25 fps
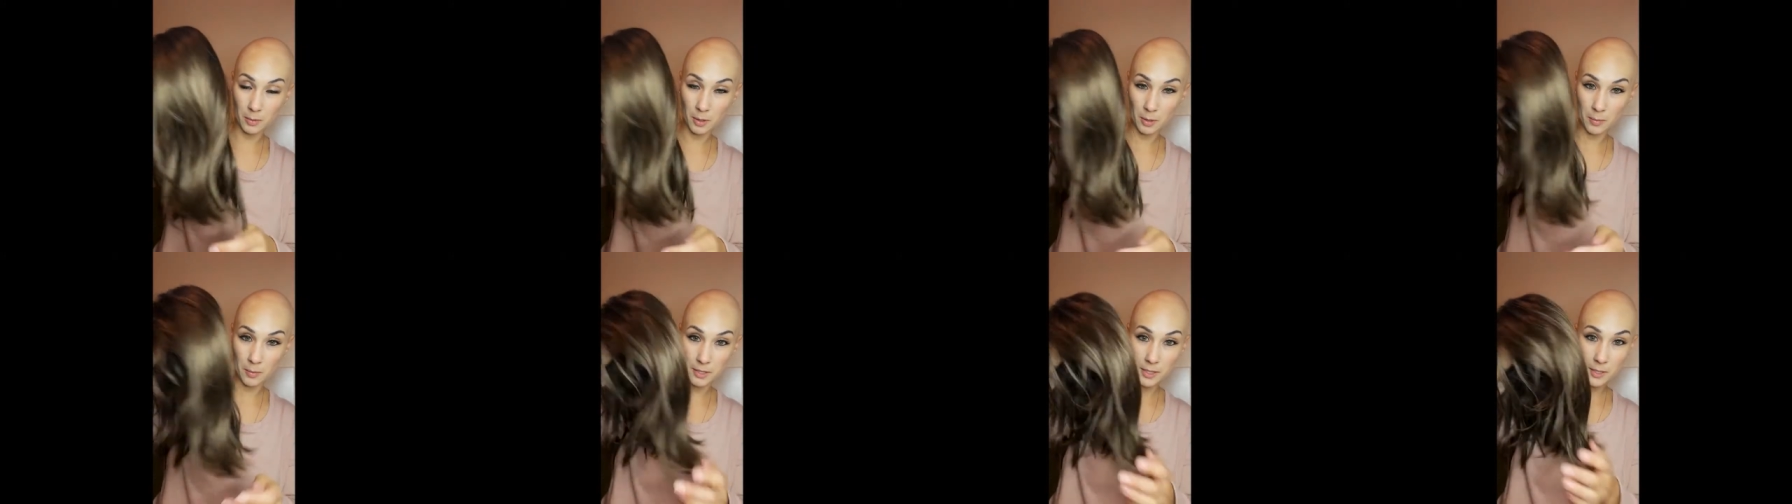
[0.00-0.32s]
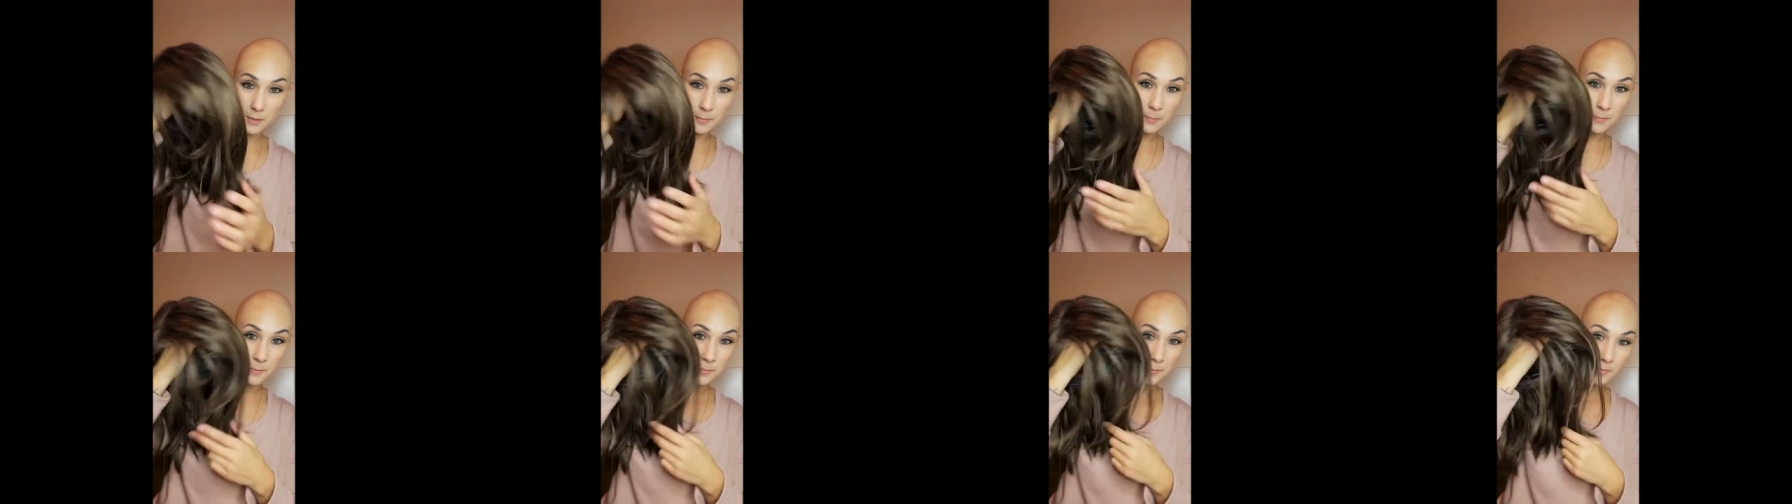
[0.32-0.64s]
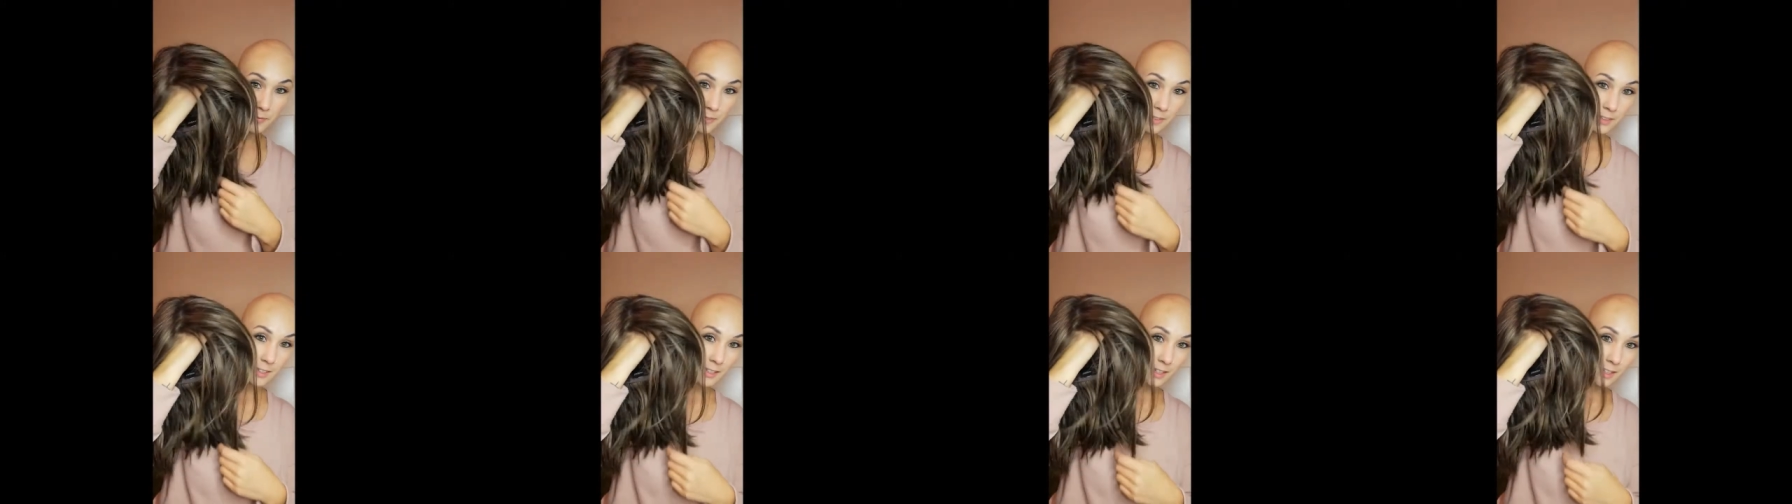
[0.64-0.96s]
by me
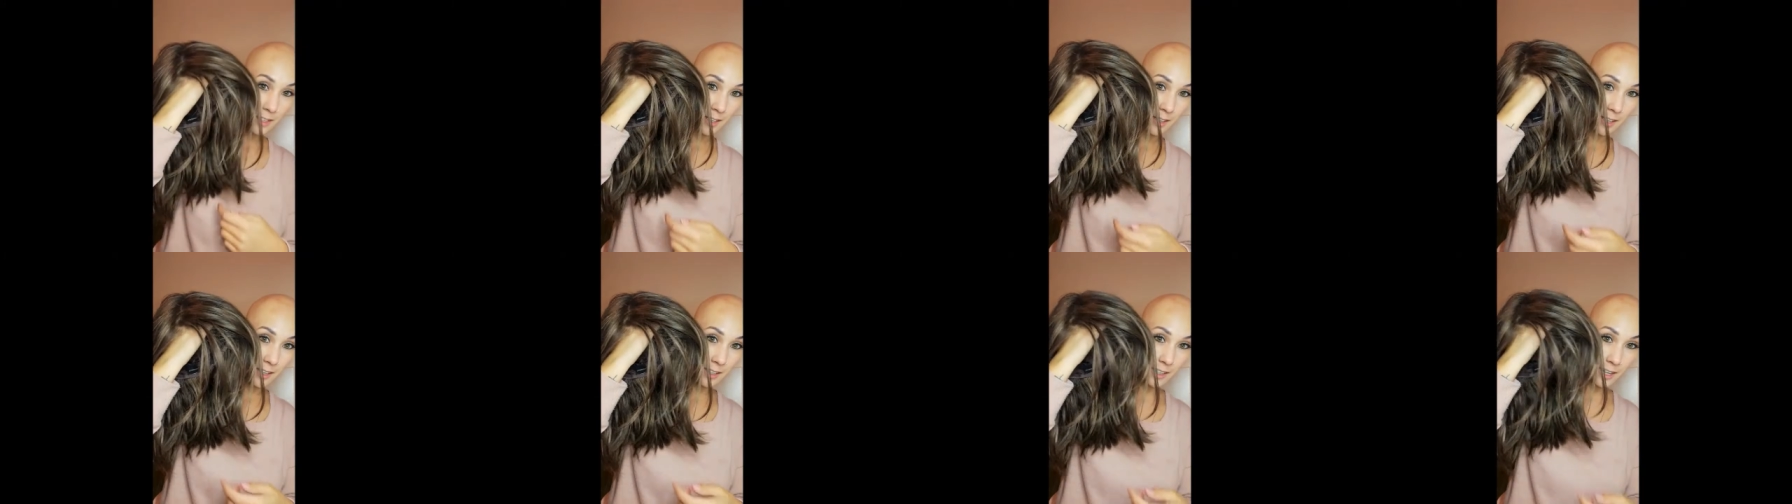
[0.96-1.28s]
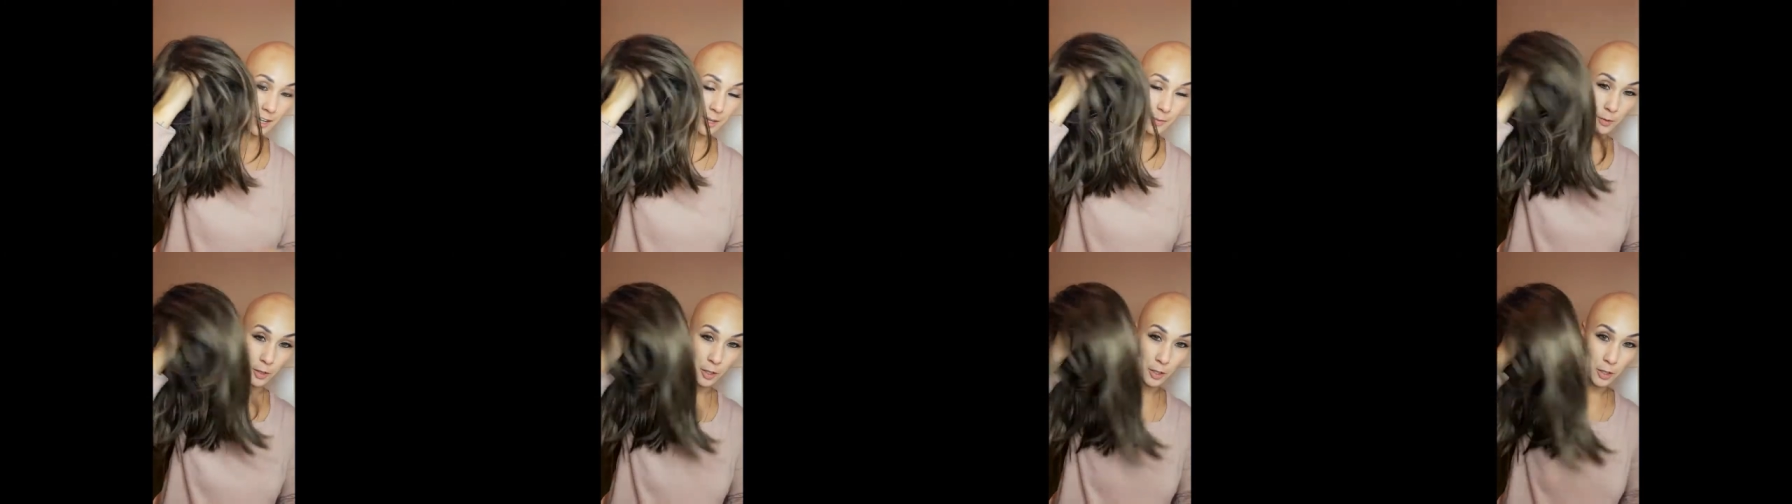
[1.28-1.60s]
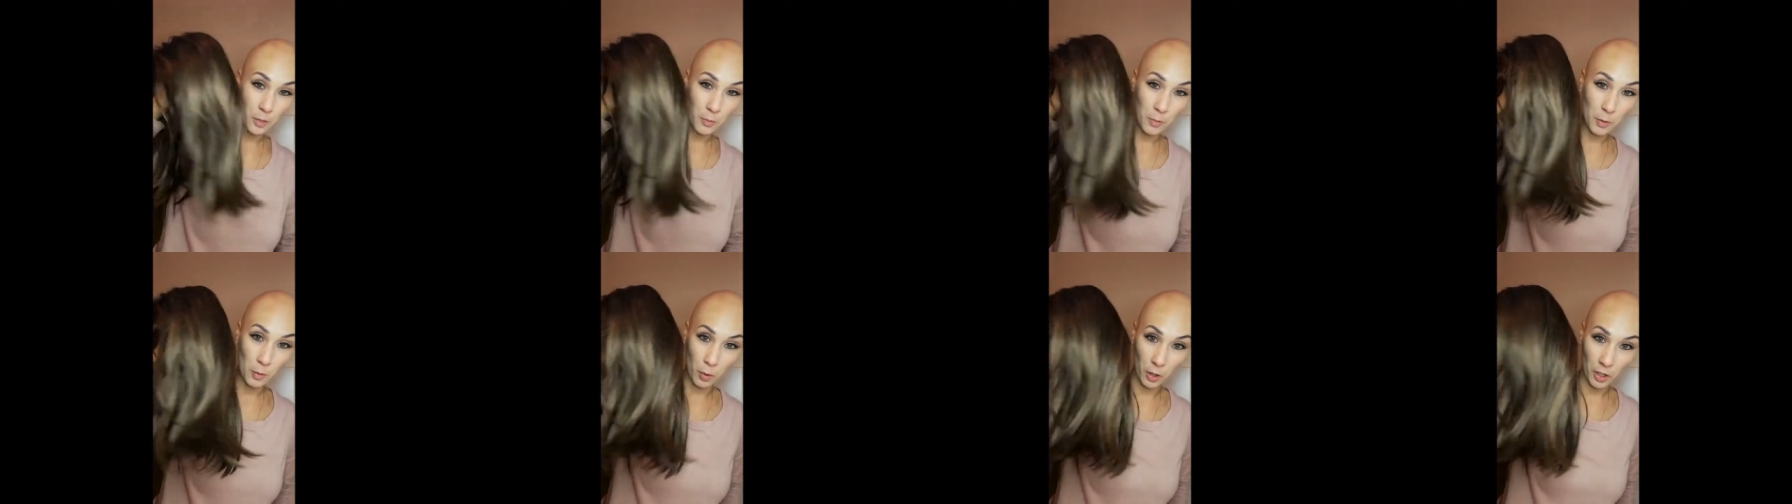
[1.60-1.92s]
and I'm going
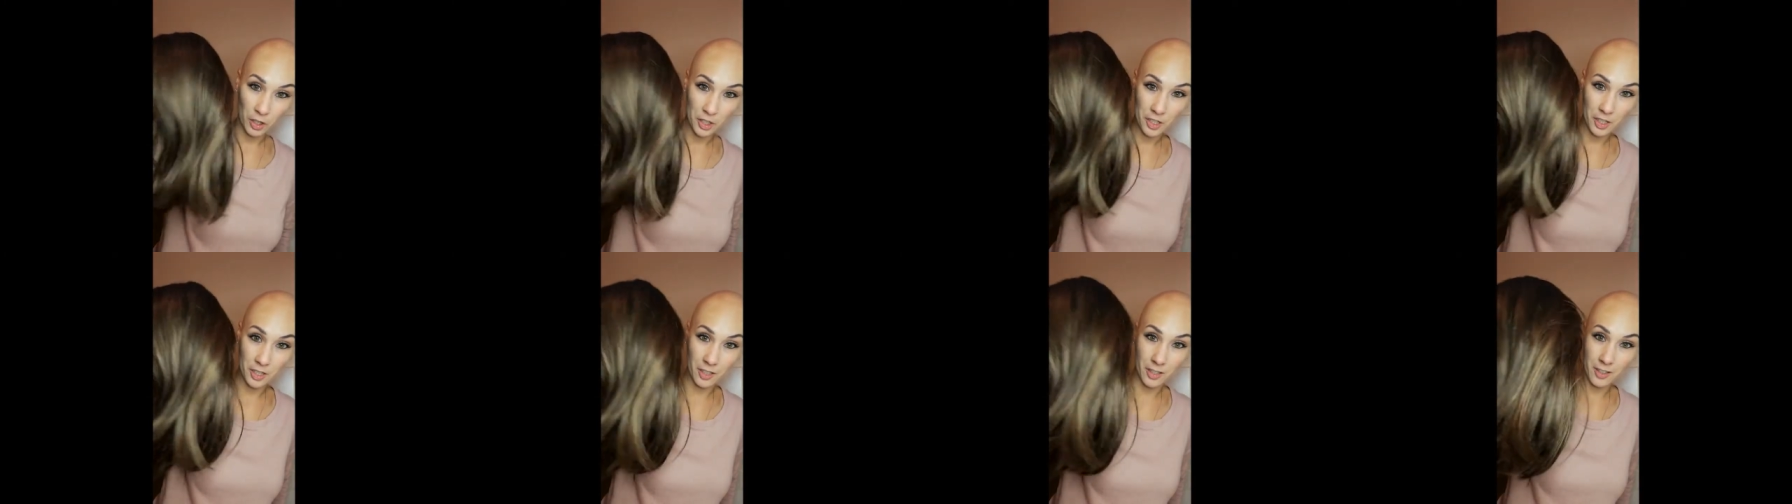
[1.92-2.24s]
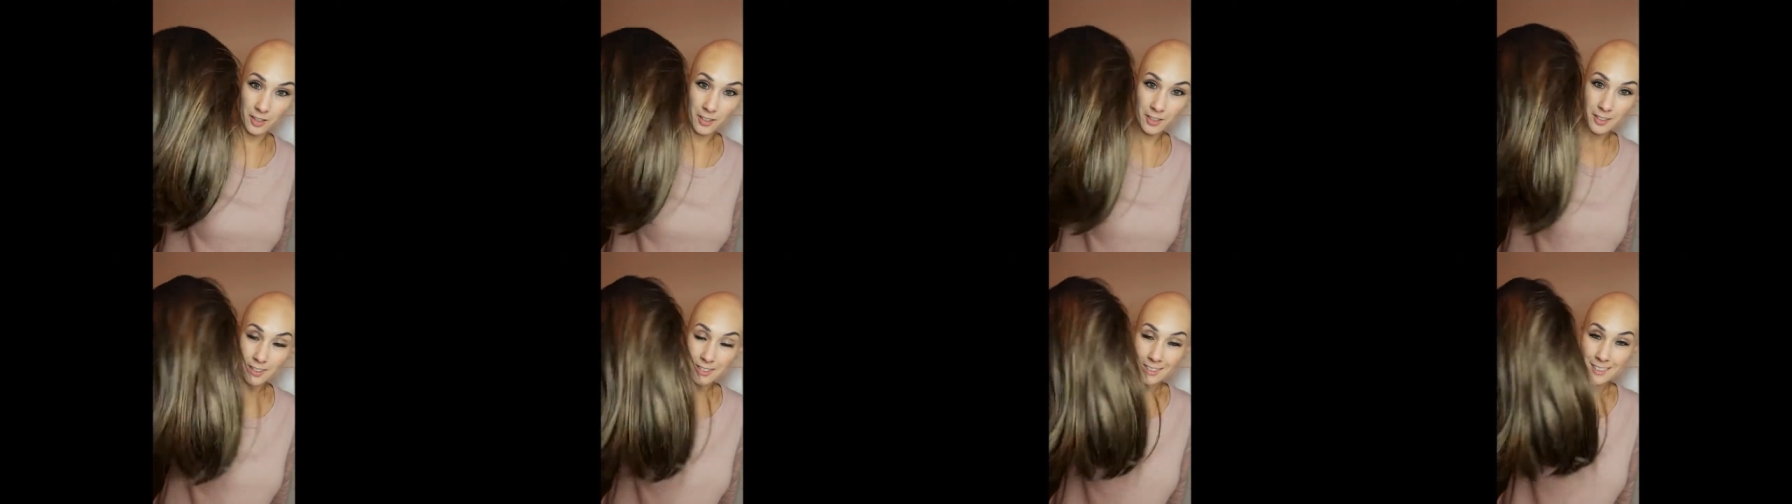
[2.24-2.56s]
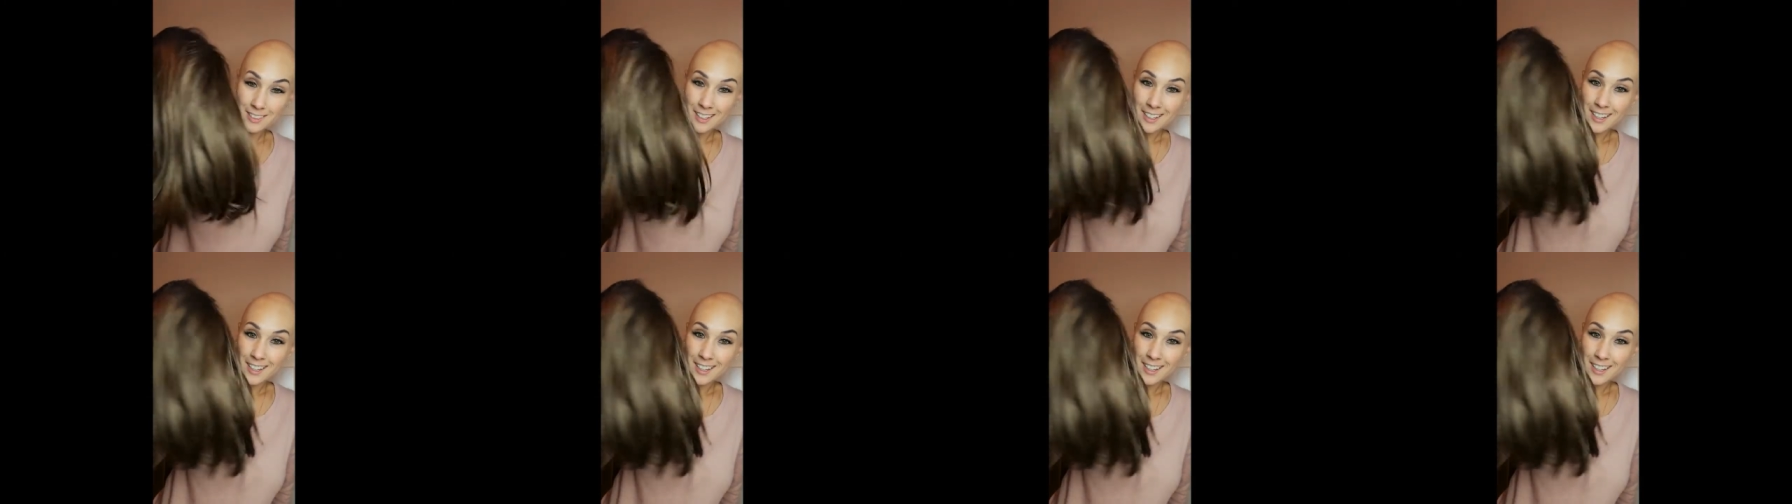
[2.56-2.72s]
to be washing her.